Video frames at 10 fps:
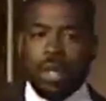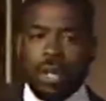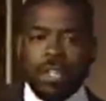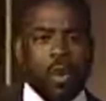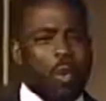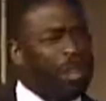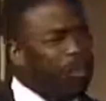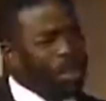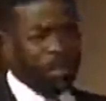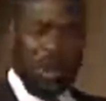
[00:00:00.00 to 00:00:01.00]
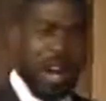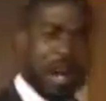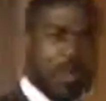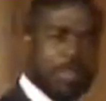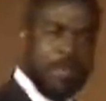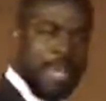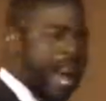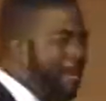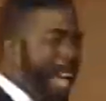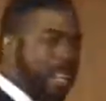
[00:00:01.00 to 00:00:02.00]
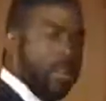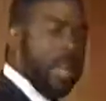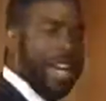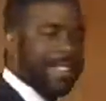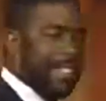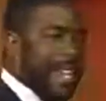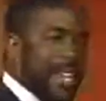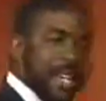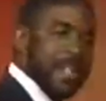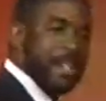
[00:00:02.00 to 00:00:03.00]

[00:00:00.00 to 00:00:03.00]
And you wonder, what's wrong with me? I'm not crazy.